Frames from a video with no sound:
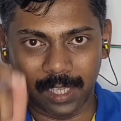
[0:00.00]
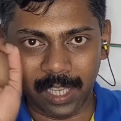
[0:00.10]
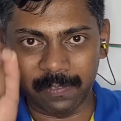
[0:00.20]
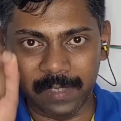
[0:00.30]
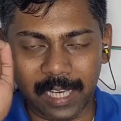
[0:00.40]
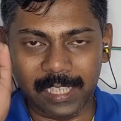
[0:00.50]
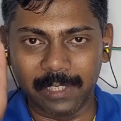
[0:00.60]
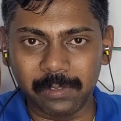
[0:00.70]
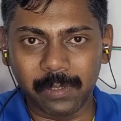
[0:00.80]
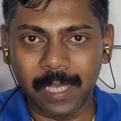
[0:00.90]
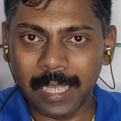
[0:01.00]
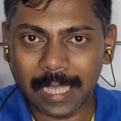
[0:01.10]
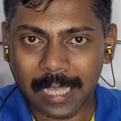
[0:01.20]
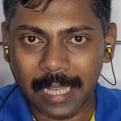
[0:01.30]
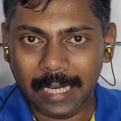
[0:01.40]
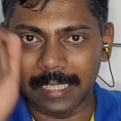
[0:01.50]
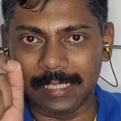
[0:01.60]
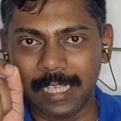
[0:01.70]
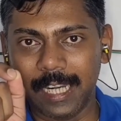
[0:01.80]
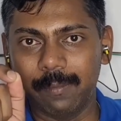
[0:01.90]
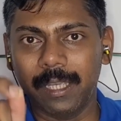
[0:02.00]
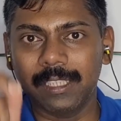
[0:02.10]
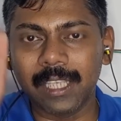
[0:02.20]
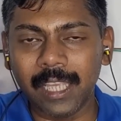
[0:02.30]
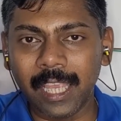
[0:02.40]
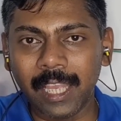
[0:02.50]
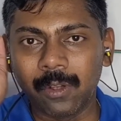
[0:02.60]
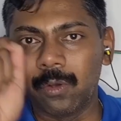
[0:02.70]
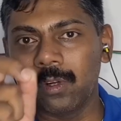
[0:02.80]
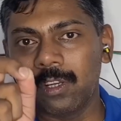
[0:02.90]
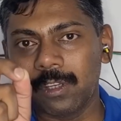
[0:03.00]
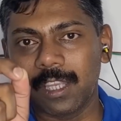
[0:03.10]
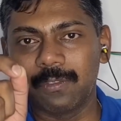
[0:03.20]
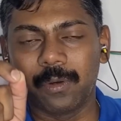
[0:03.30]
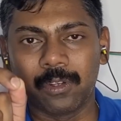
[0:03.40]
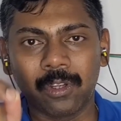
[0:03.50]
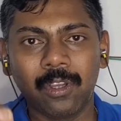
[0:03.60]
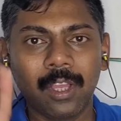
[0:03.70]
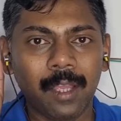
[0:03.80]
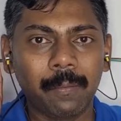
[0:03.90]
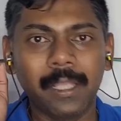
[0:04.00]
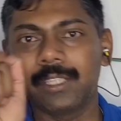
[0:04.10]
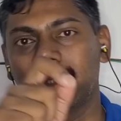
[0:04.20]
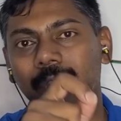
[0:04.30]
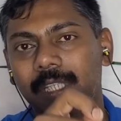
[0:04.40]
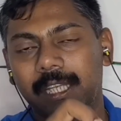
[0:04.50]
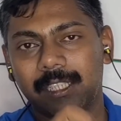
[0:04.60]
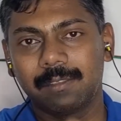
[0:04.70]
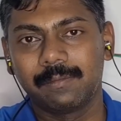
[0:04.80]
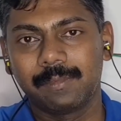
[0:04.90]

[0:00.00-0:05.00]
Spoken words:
If that gives you a desired image, a good looking photo, please use that.